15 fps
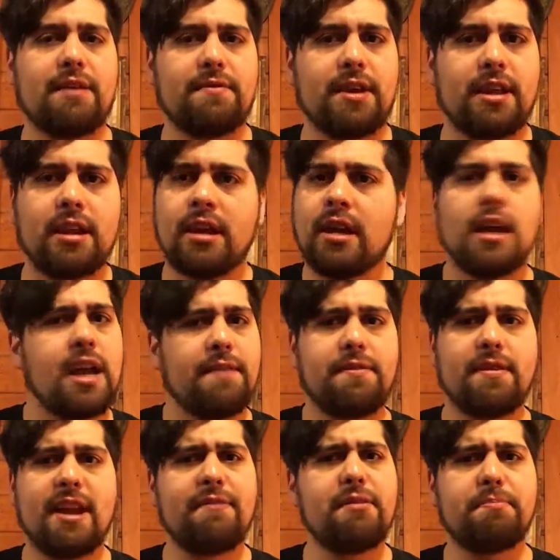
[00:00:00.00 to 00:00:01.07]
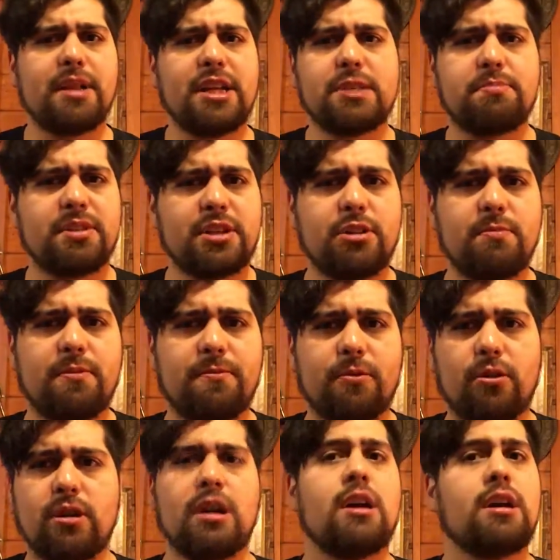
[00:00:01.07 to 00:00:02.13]
of it. If you've never played Splatoon
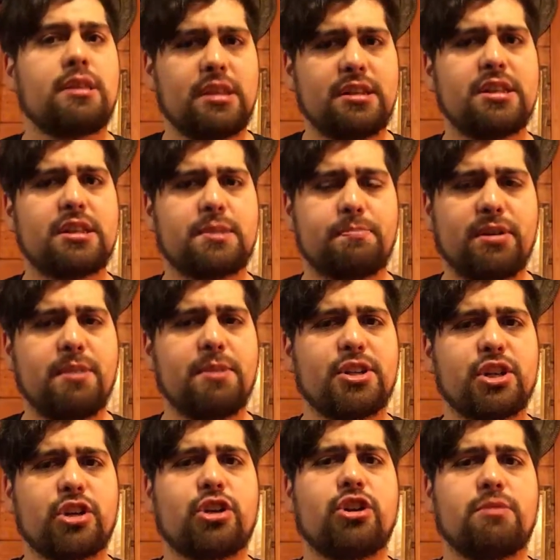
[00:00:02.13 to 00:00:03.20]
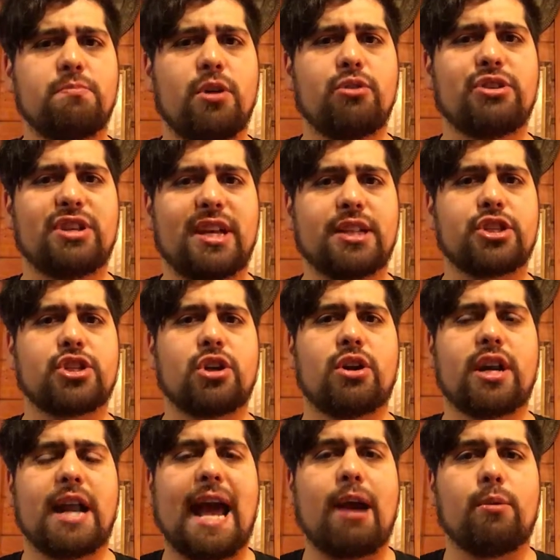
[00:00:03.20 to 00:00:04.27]
before, this is pretty much a good mode to get
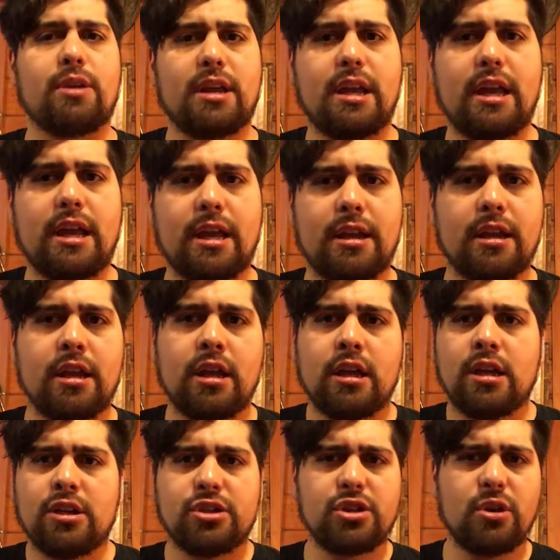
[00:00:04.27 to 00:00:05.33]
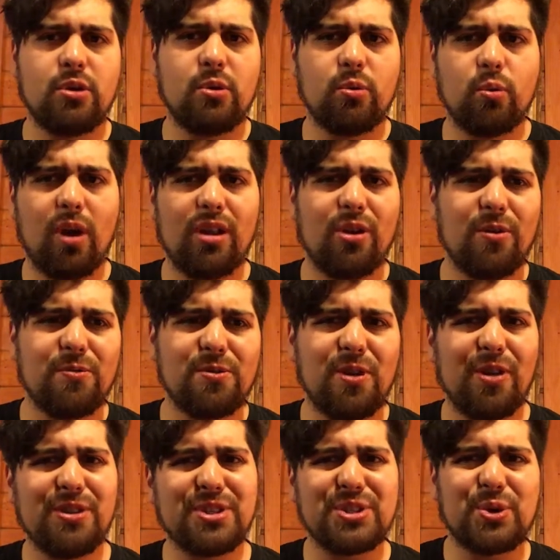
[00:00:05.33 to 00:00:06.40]
started out in. So while
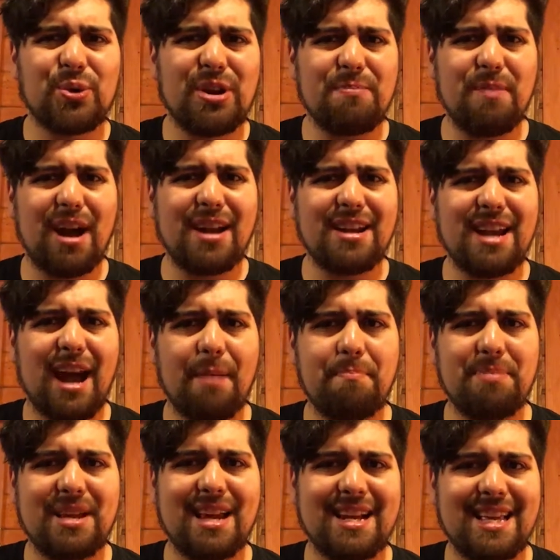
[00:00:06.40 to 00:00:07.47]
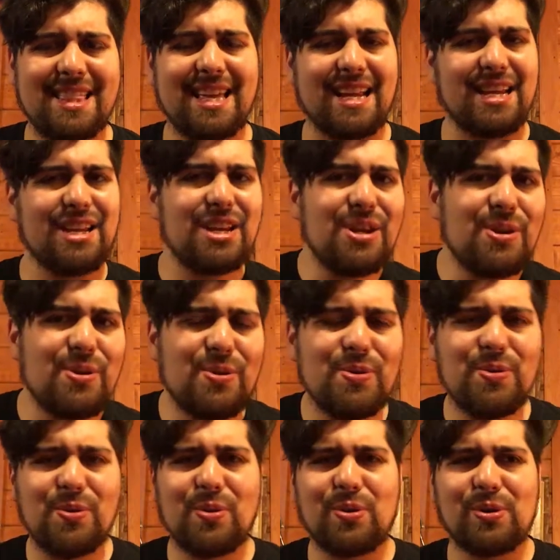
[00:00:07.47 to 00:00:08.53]
overall the story might not be anything new
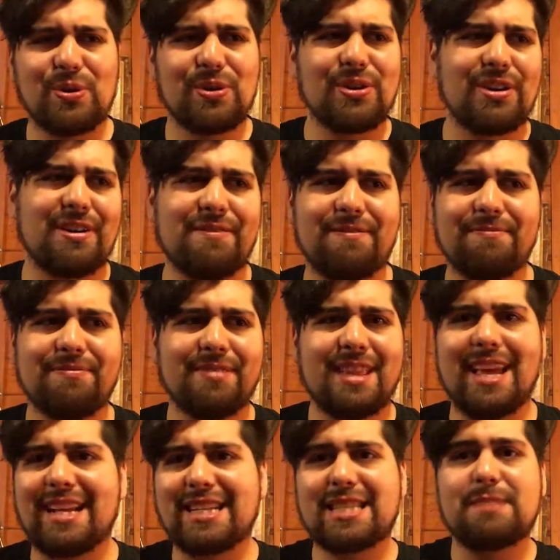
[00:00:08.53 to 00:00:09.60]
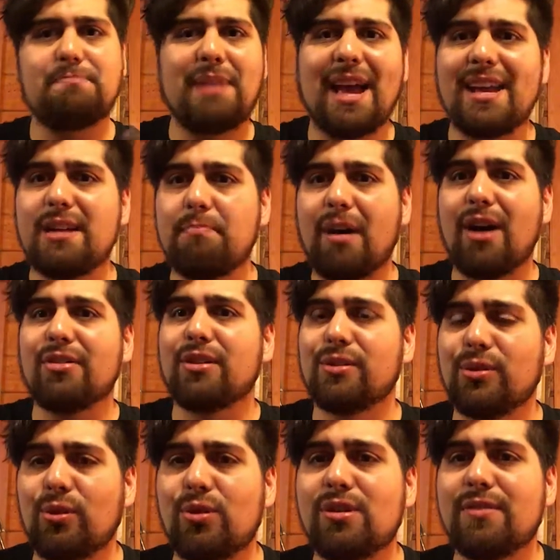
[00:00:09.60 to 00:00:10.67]
or expand upon the
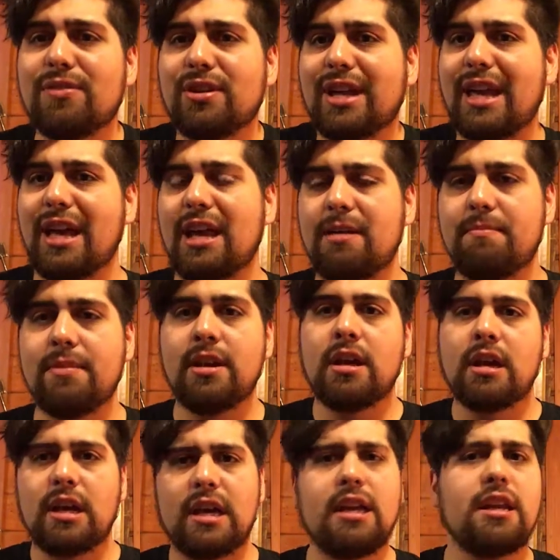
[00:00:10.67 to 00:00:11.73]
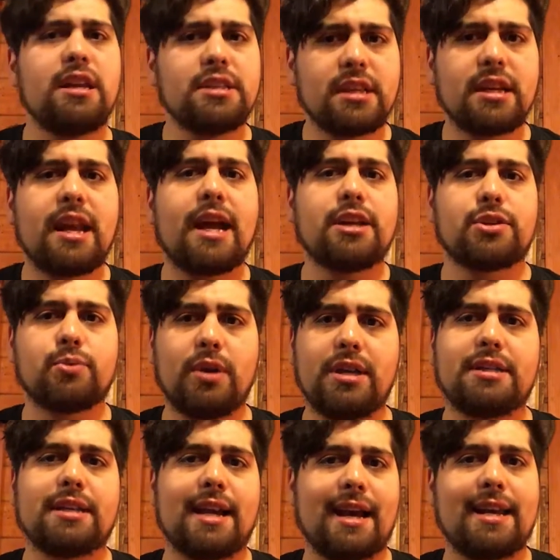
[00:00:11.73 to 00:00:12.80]
lore of the game, it is a nice way
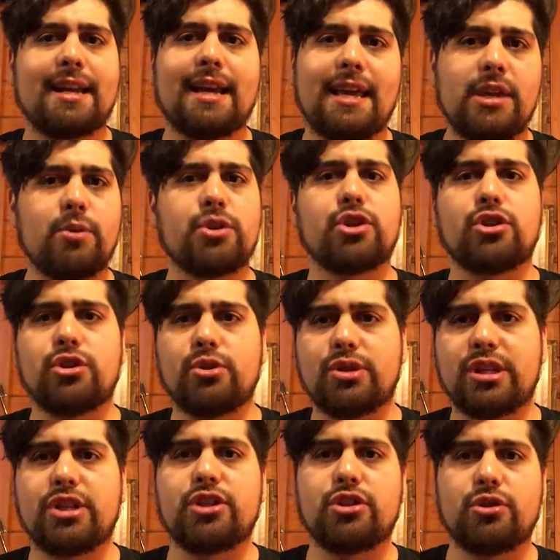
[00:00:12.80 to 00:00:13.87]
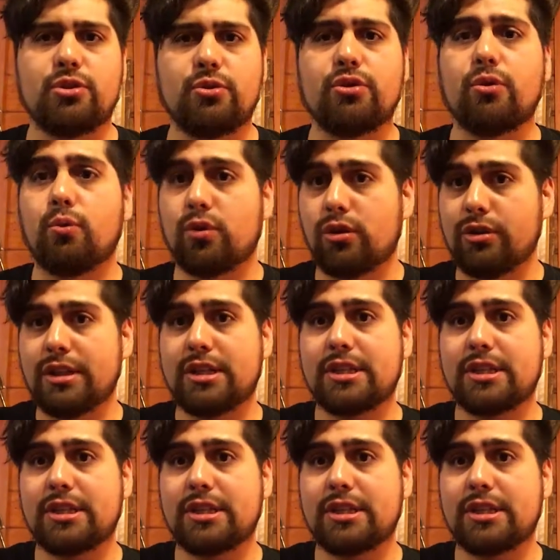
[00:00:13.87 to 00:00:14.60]
to kind of get you introduced into the world